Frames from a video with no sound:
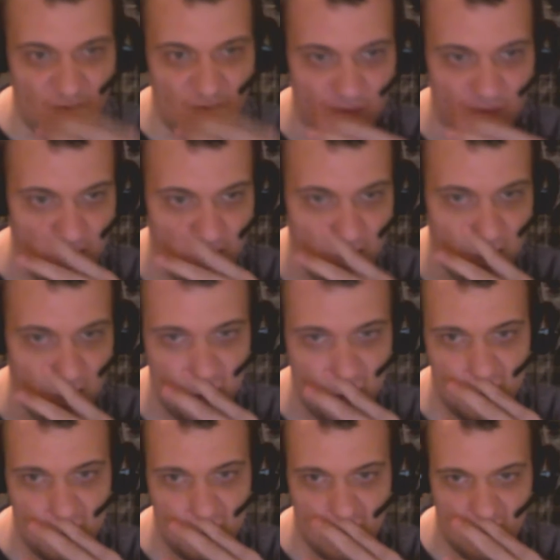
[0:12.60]
1, 2,
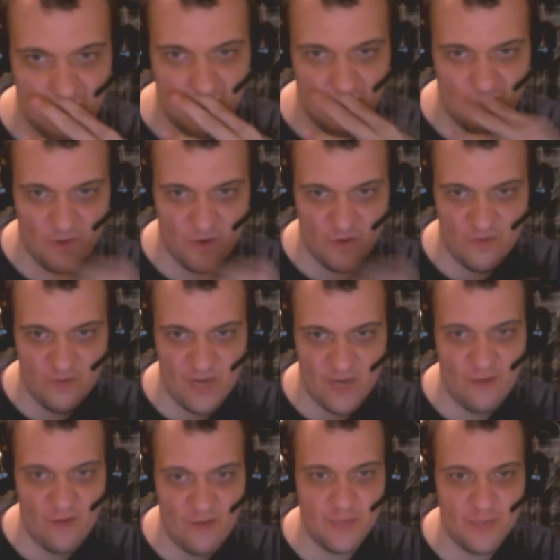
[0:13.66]
3, 4, 5
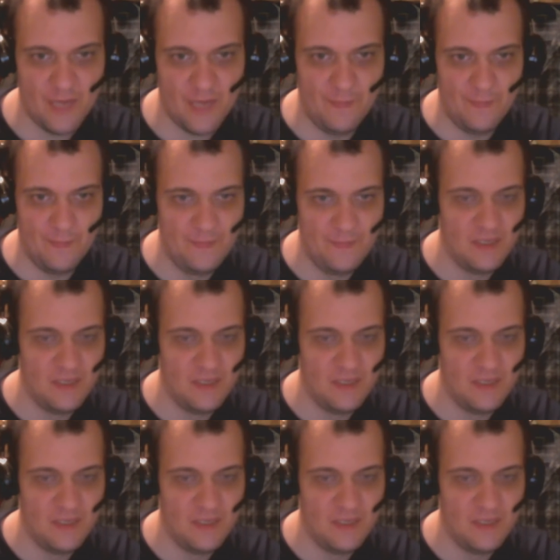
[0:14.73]
of them.